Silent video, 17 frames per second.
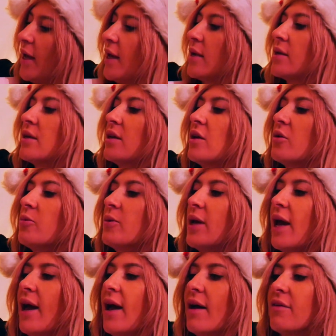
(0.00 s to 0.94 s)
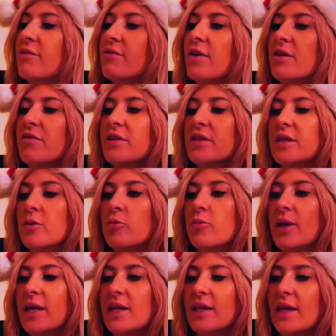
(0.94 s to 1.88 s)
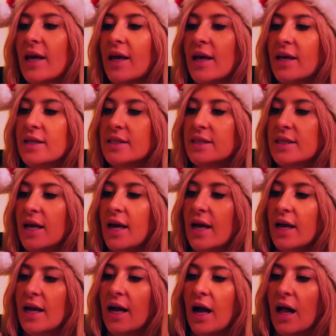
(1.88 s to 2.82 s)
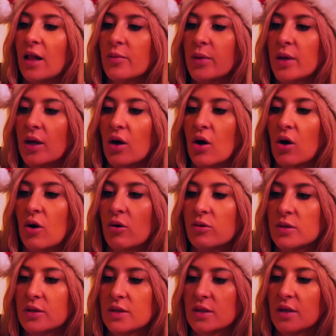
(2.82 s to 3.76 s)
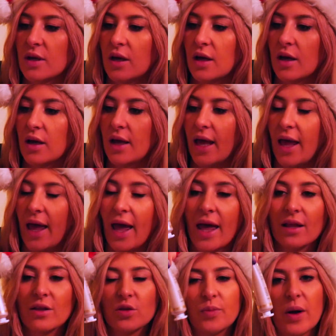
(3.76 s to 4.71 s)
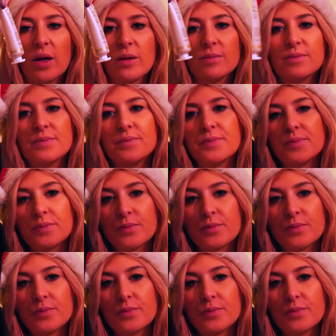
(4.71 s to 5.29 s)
and here we have Velvety Weekdays Calming Oats Hand Balm.